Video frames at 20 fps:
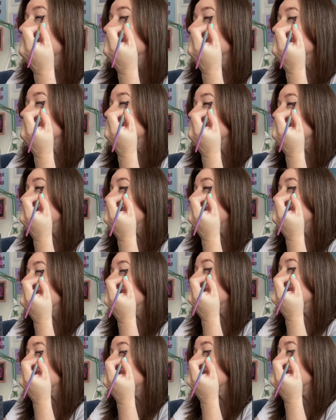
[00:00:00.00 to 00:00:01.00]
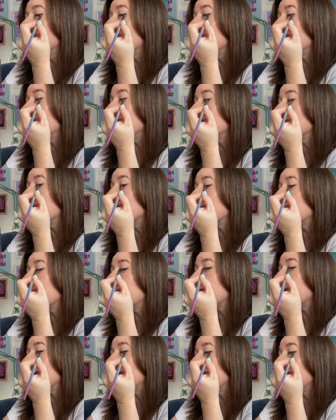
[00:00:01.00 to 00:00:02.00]
So I'll do it again, I'll just show you, I'm just going to
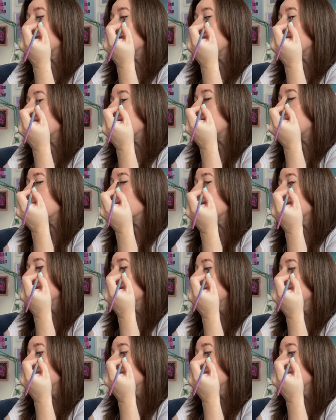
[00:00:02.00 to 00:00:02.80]
fill it in a bit more.